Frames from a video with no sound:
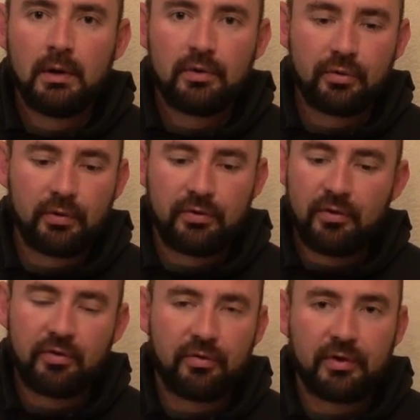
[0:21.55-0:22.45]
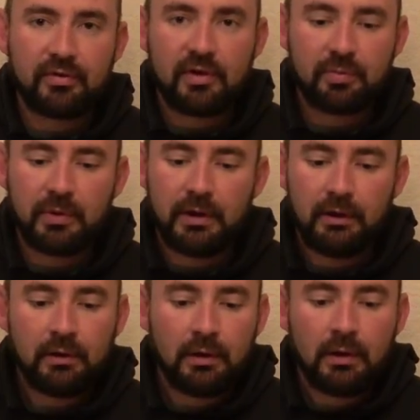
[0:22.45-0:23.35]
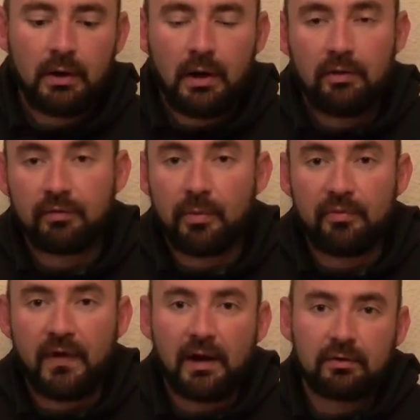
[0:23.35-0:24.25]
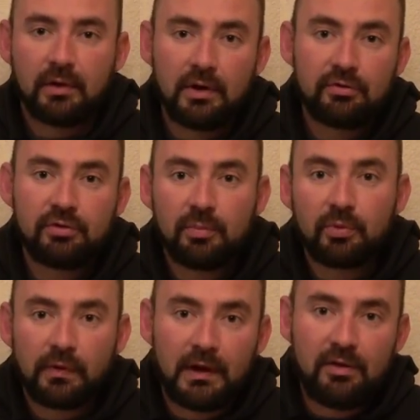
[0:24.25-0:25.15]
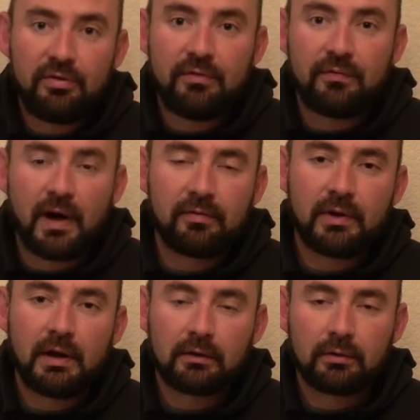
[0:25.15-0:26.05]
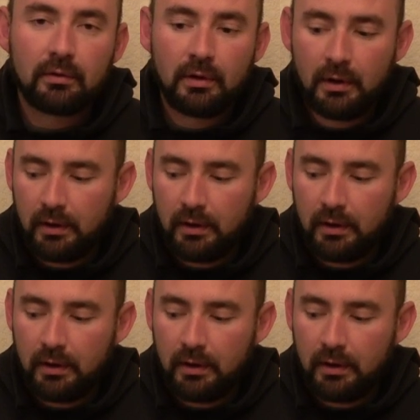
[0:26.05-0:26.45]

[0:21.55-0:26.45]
So this is a 6S plane, and from the factory it is shipped with an EC5 connector.